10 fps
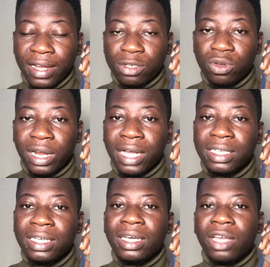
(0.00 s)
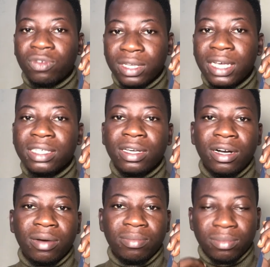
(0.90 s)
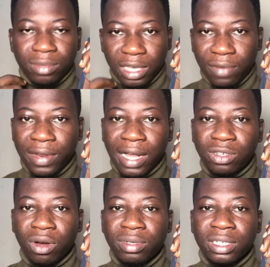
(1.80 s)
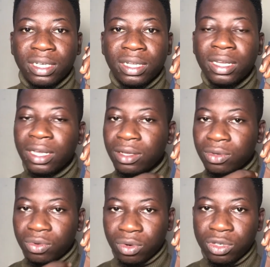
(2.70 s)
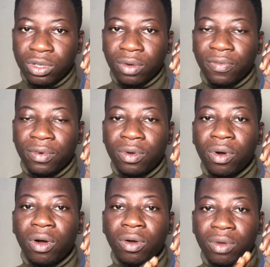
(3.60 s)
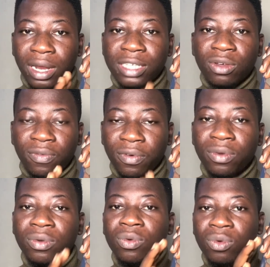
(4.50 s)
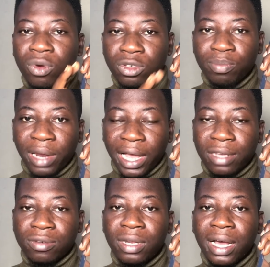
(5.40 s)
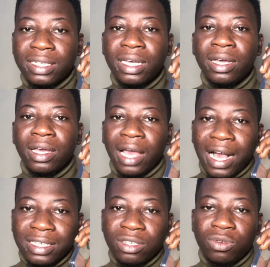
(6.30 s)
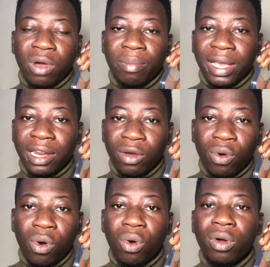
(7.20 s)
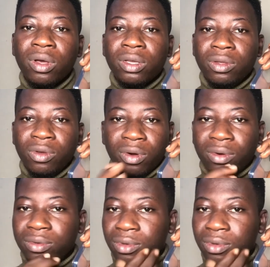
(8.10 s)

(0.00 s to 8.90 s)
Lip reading: it, so that it will just give that option, close your phone or let your phone goes blind, so that as you are making a call, your